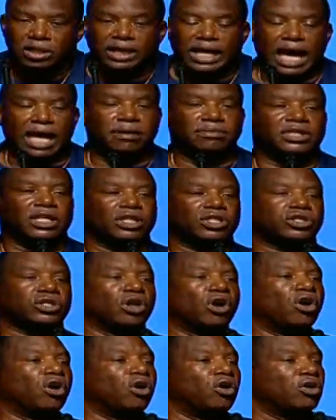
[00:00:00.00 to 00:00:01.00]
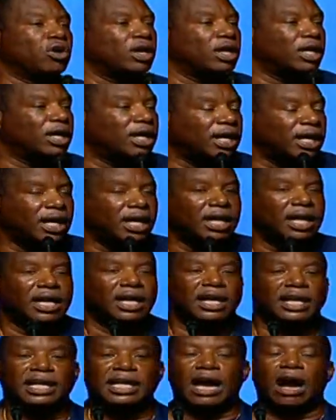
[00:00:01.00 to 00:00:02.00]
Got him to the school,
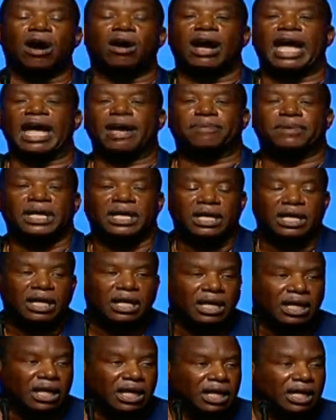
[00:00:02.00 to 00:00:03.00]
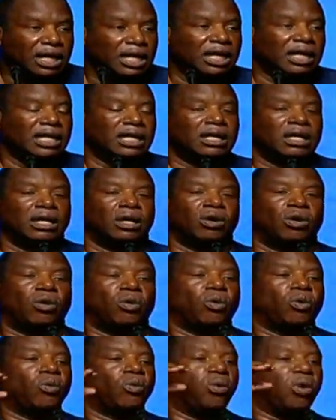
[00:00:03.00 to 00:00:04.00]
he all happy.
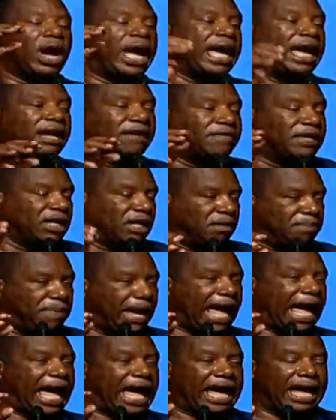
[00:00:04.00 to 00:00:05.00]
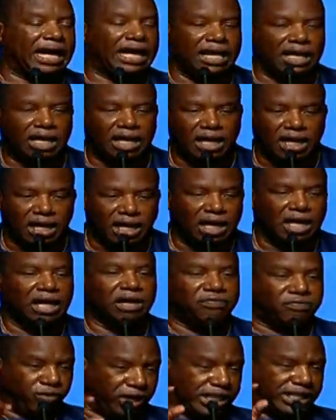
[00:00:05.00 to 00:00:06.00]
Wave goodbye,
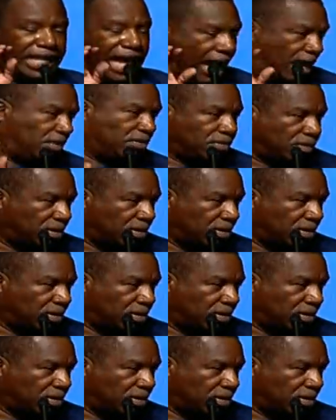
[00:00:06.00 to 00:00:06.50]
he freaked out.